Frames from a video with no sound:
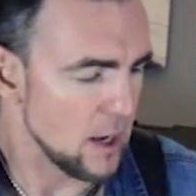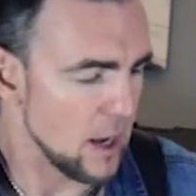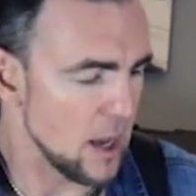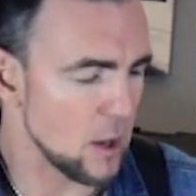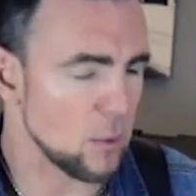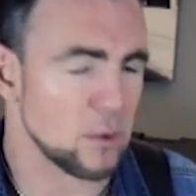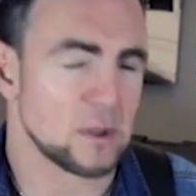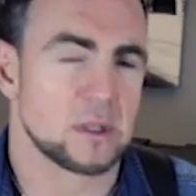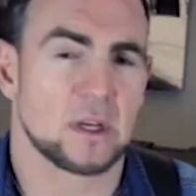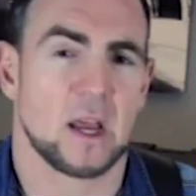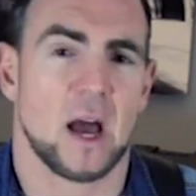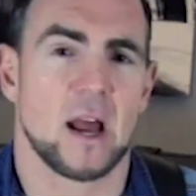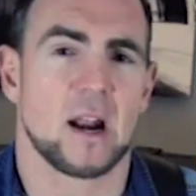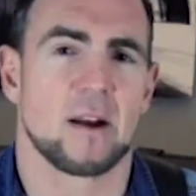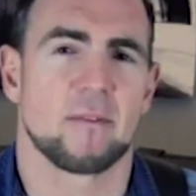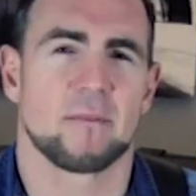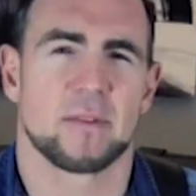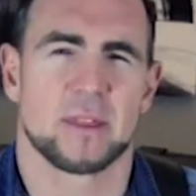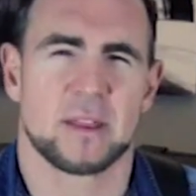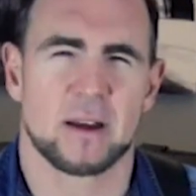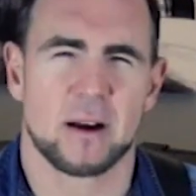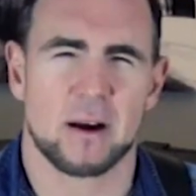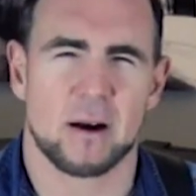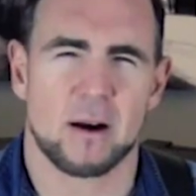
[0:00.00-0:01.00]
and was kind
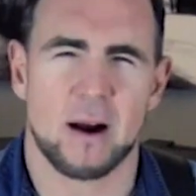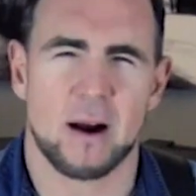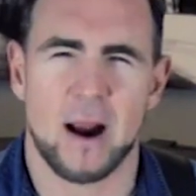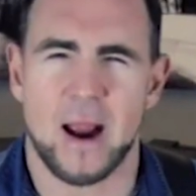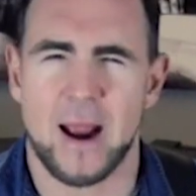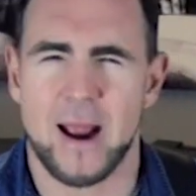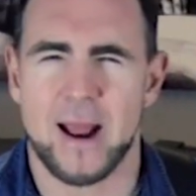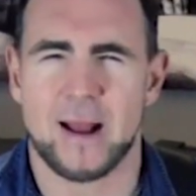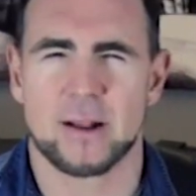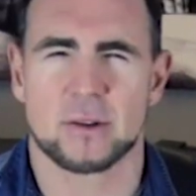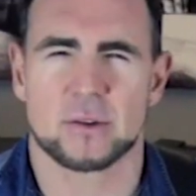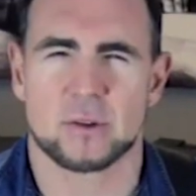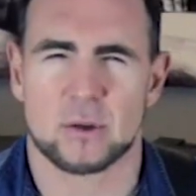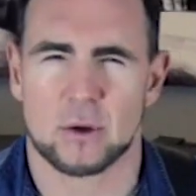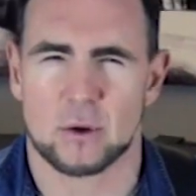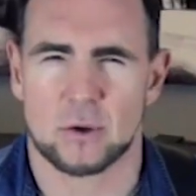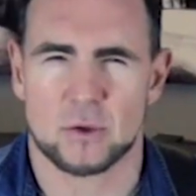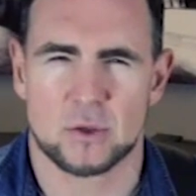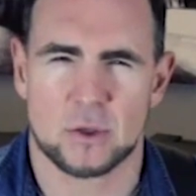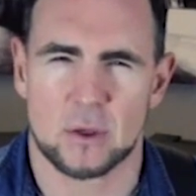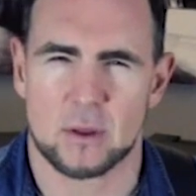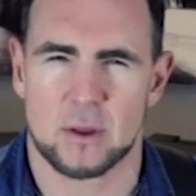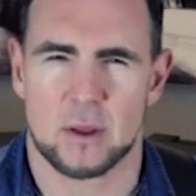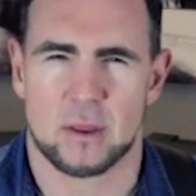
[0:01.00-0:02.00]
of their answer
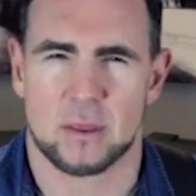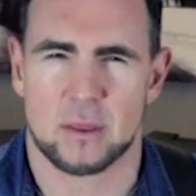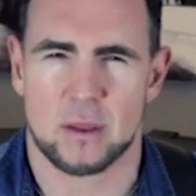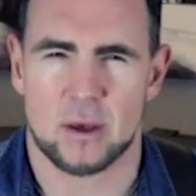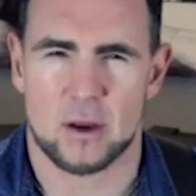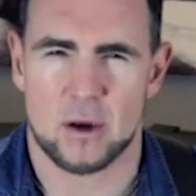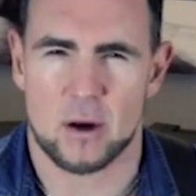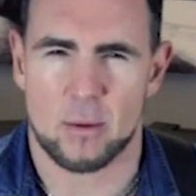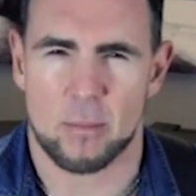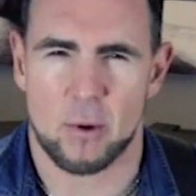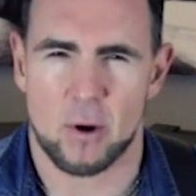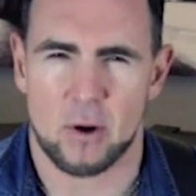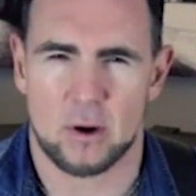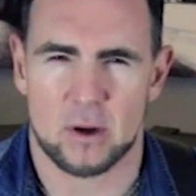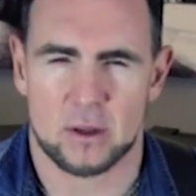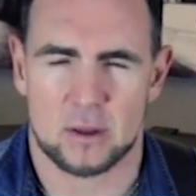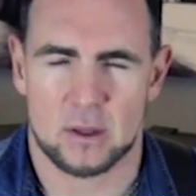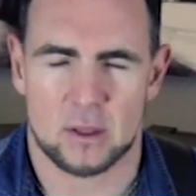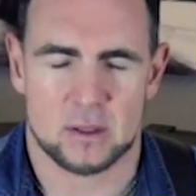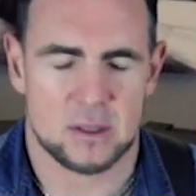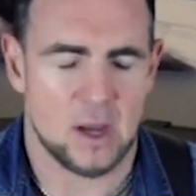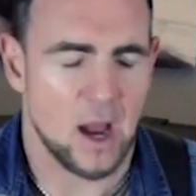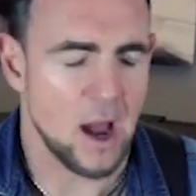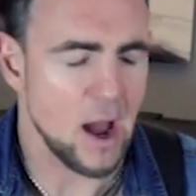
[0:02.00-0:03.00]
to the Thunderbird at
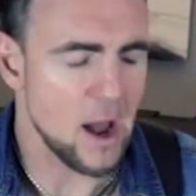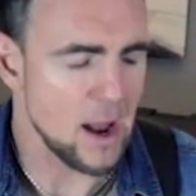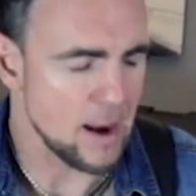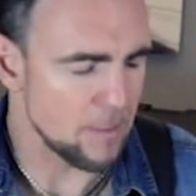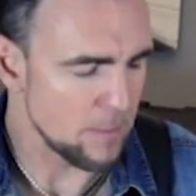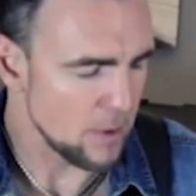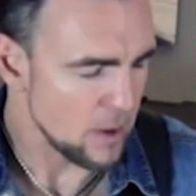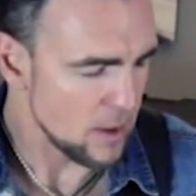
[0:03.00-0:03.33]
the time.